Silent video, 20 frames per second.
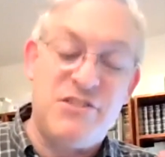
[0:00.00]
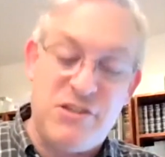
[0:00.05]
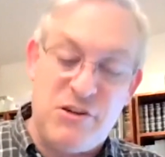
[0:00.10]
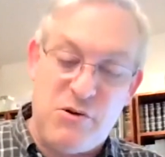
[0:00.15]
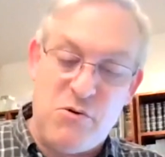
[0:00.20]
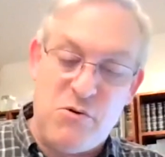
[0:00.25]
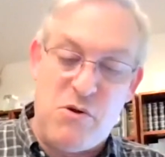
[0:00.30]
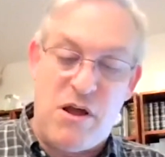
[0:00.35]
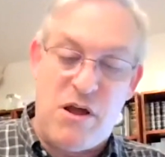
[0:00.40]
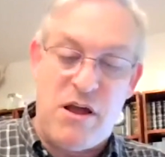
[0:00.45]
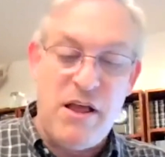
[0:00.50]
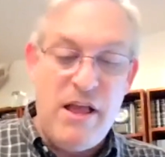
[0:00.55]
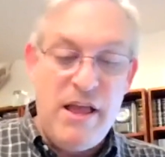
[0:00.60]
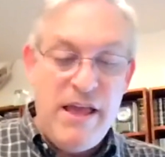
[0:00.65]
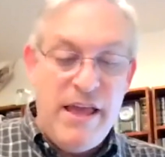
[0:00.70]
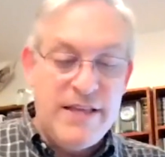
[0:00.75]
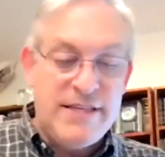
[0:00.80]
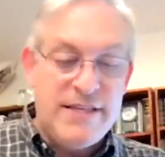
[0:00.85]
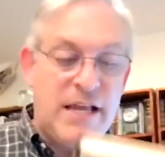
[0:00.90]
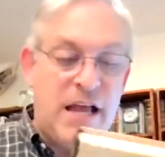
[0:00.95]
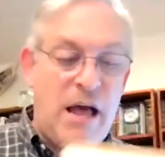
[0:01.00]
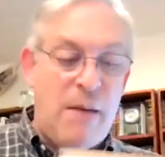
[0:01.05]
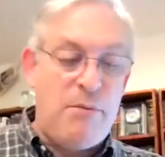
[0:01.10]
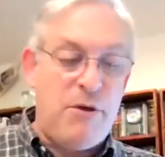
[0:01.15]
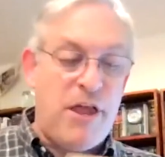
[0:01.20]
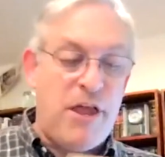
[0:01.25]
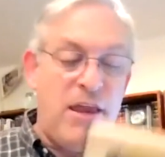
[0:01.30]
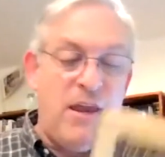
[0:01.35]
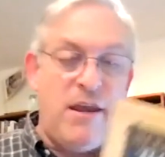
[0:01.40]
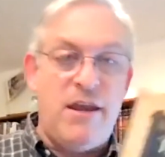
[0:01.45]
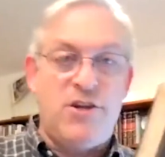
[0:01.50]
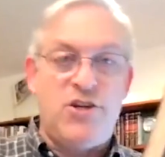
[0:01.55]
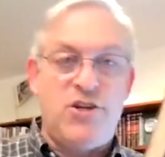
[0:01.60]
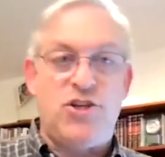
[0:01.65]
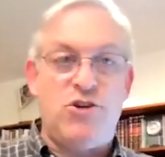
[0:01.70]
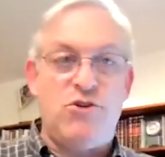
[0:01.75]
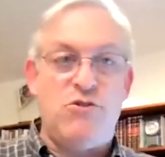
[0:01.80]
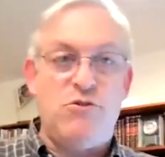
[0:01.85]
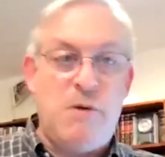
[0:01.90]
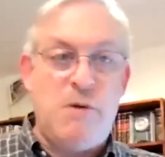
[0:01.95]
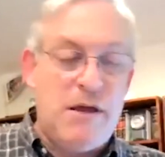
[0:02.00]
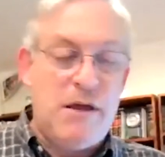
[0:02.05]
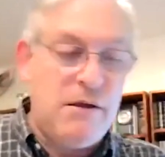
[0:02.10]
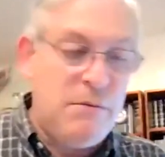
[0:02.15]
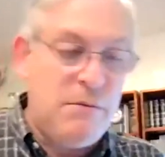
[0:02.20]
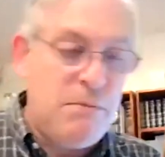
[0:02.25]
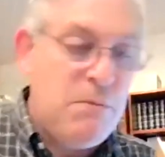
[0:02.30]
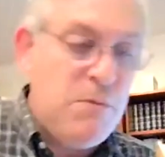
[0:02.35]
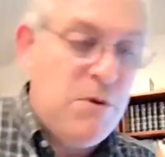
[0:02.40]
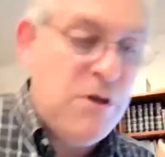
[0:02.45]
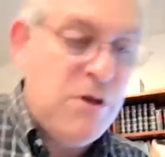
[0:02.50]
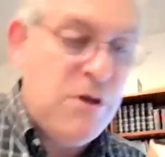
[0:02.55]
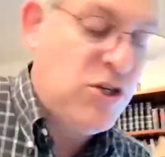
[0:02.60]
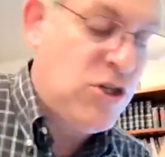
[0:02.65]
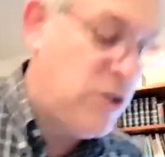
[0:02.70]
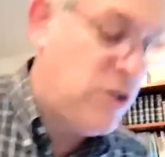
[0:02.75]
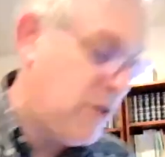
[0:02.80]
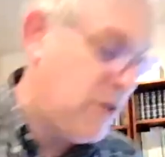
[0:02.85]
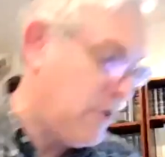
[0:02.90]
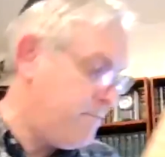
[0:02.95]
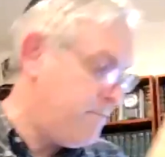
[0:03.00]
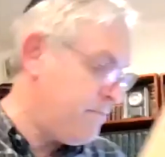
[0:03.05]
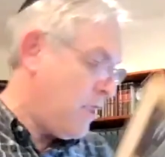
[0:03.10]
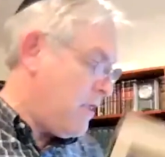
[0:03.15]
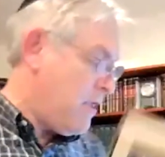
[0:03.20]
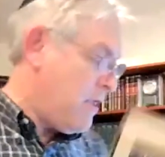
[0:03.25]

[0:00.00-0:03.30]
So it's a complicated issue, which